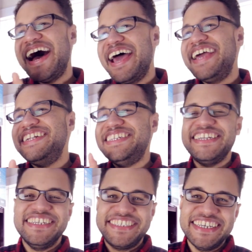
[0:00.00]
I
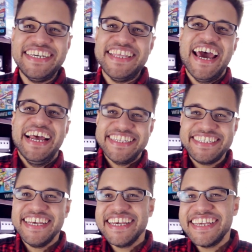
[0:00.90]
didn't say
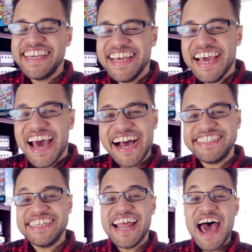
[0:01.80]
that. I
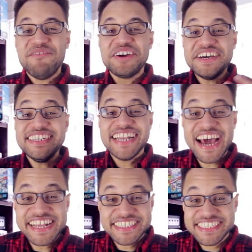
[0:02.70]
said, have a good
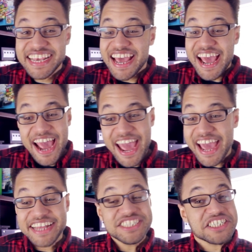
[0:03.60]
night
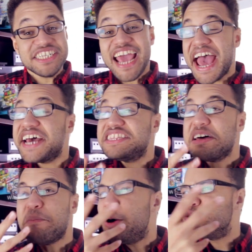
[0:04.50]
And she had
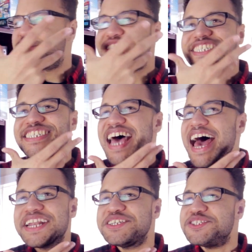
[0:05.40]
the most
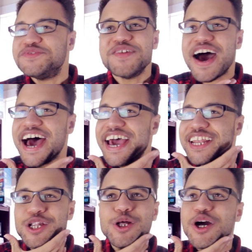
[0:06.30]

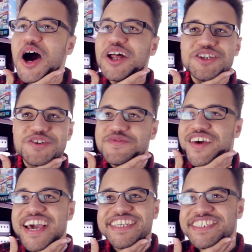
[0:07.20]
satisfied look on her
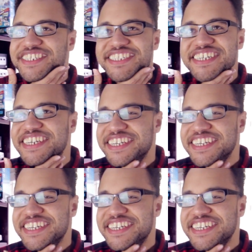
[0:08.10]
face.